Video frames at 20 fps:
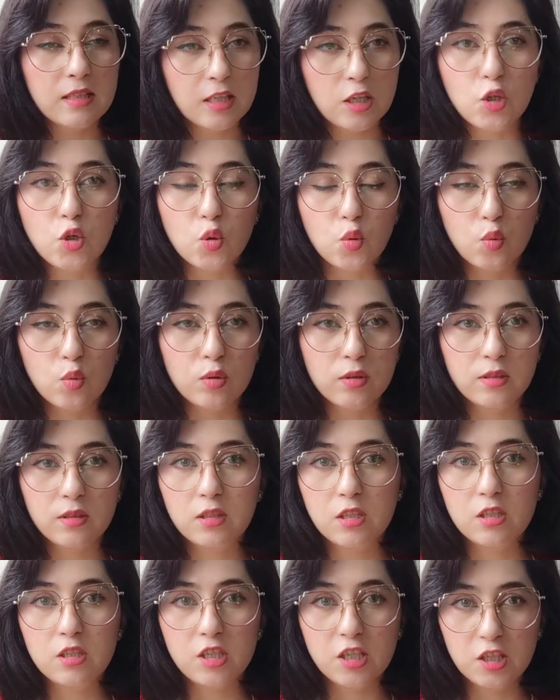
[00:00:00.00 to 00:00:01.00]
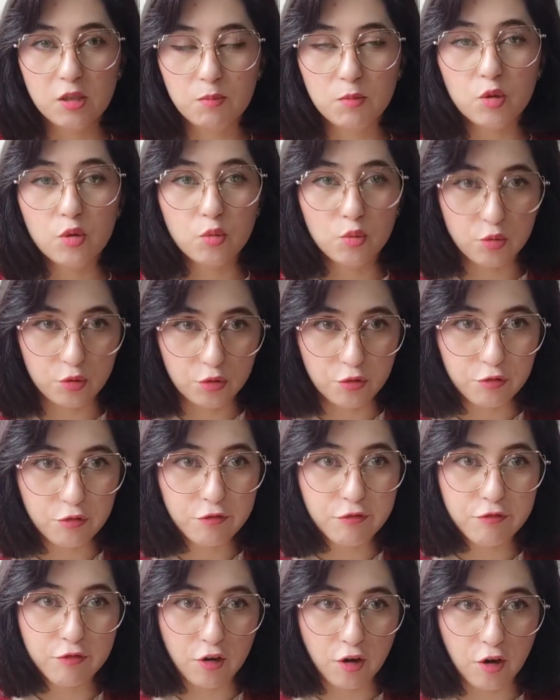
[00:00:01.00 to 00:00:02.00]
they know the JW202
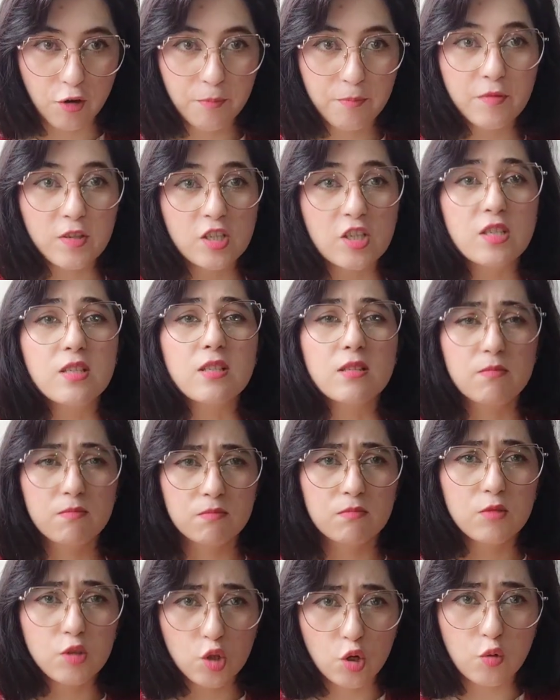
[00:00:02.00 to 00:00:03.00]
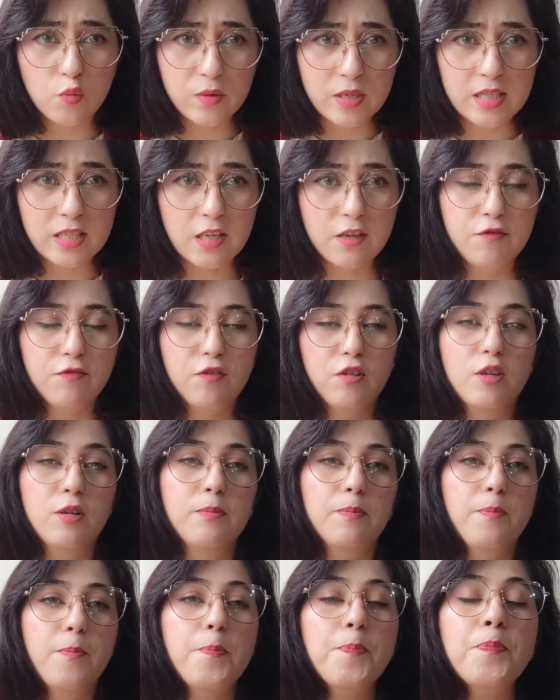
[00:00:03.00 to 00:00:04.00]
form, which is your visa form.
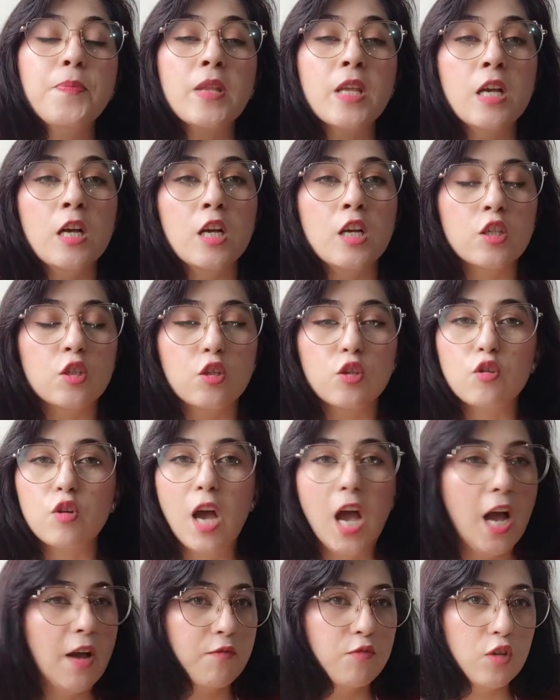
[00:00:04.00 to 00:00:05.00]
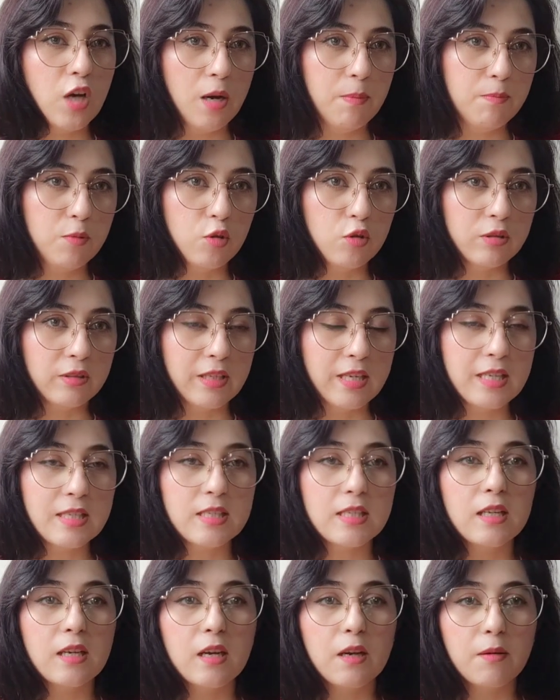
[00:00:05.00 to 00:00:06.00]
So you have to upload
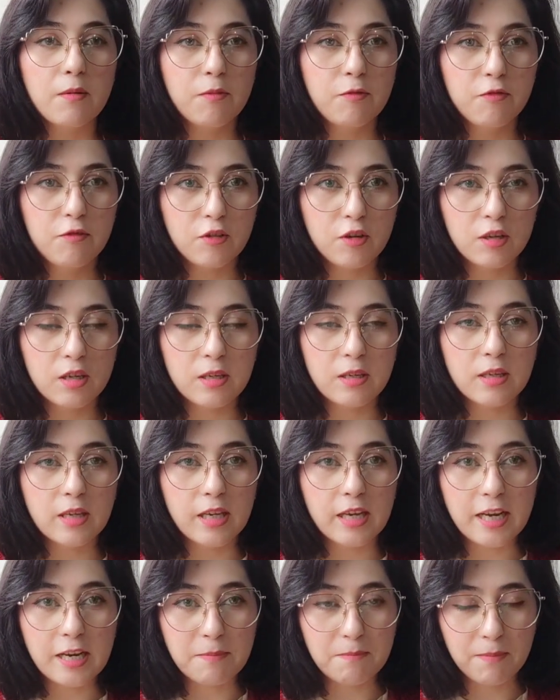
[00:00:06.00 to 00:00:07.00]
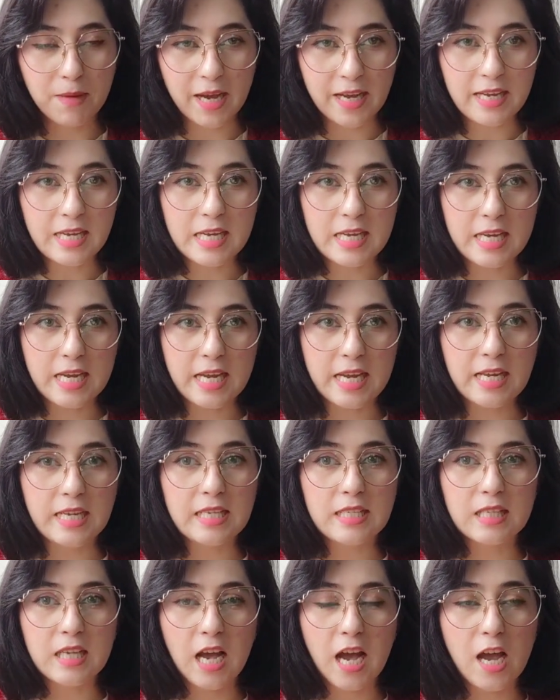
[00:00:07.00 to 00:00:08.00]
this. In my
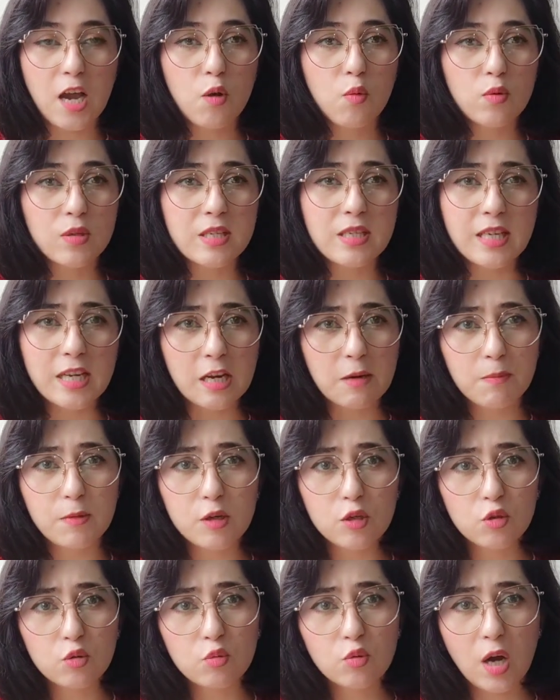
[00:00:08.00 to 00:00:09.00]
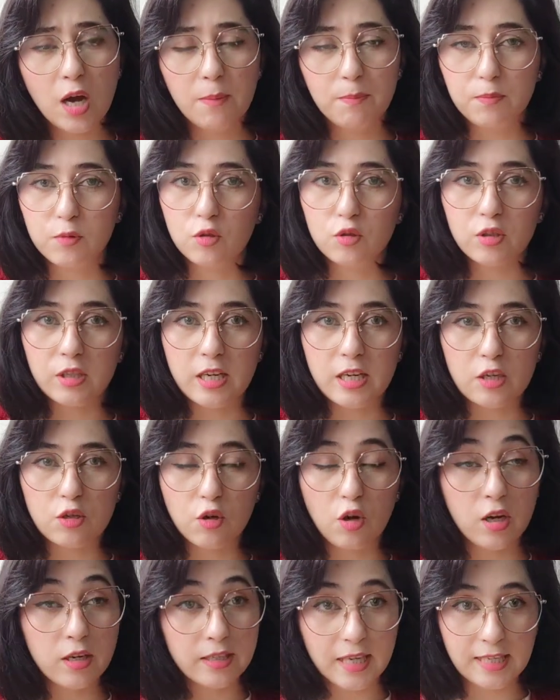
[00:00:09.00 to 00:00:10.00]
case, I wasn't able to upload it
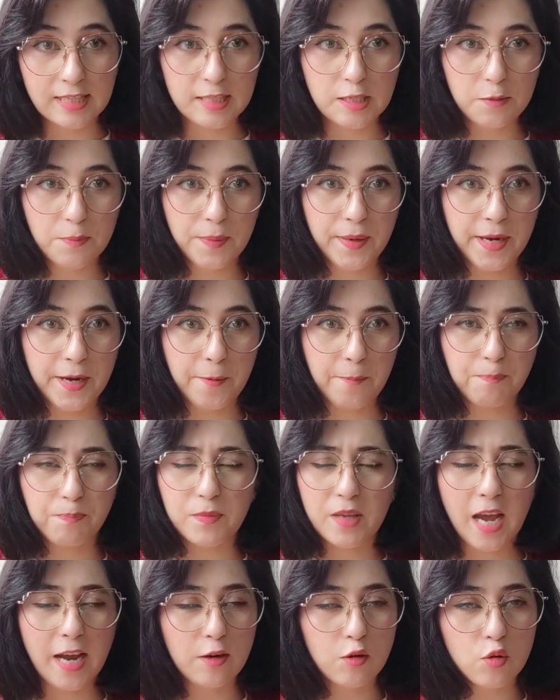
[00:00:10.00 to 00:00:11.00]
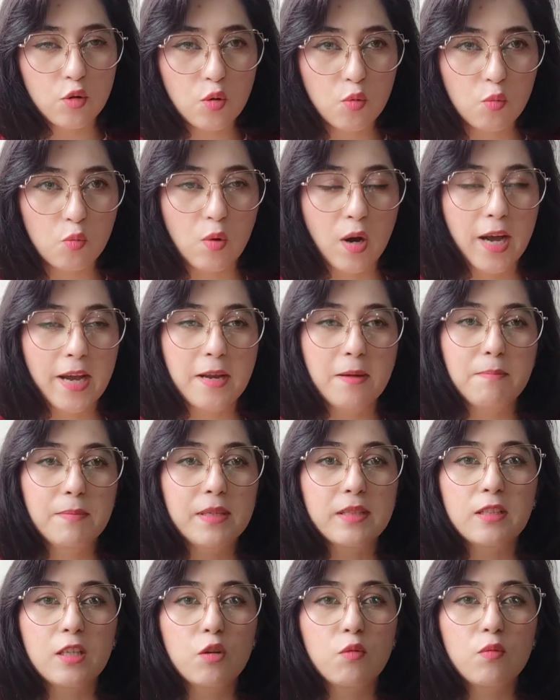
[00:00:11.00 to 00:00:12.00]
on Alipay. I don't know why,
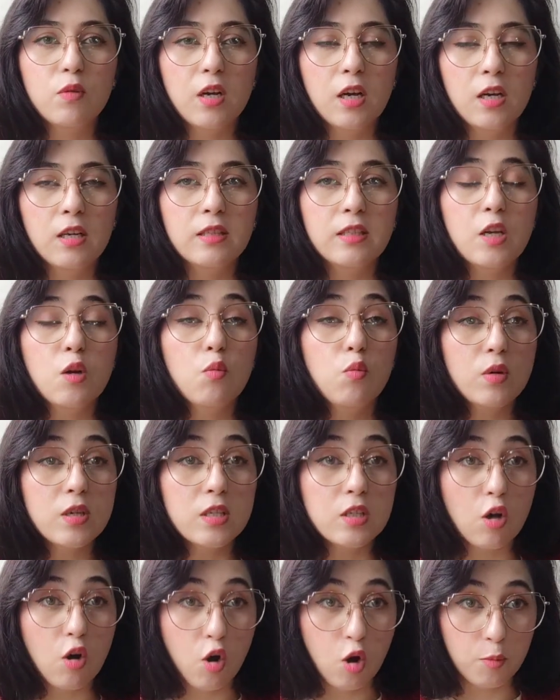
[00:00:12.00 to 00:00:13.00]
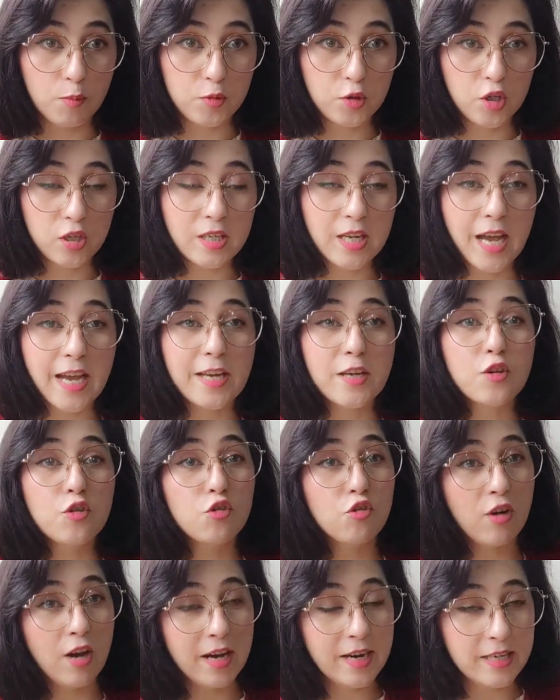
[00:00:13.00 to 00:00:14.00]
but there was option. I
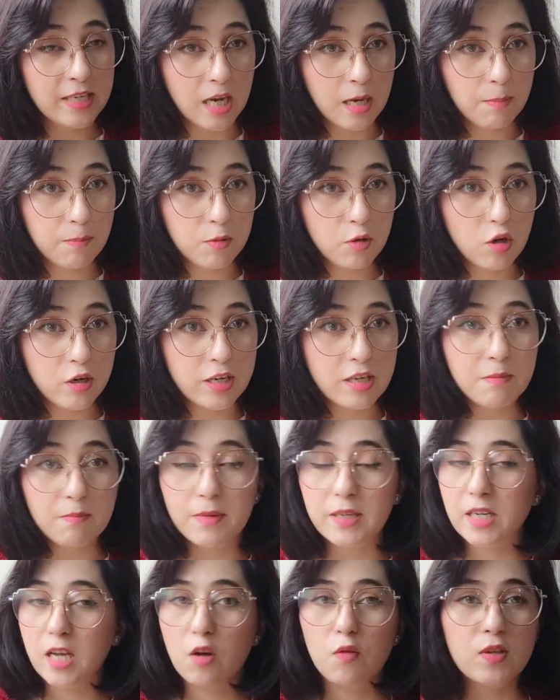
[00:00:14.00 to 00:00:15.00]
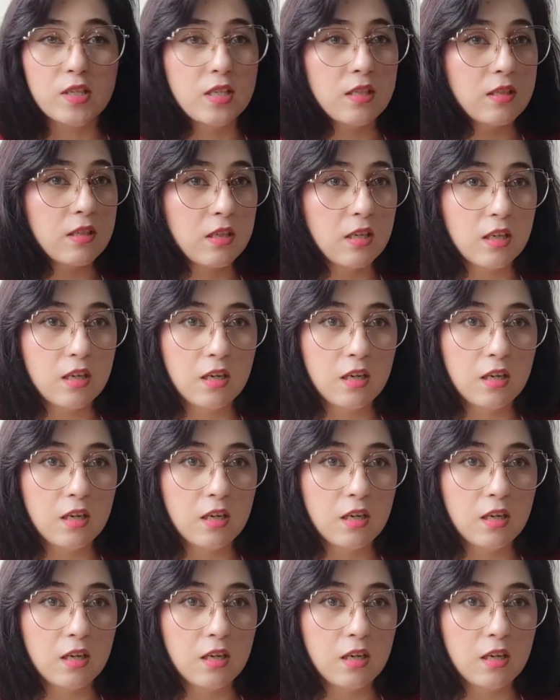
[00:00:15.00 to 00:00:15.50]
tried uploading, but I wasn't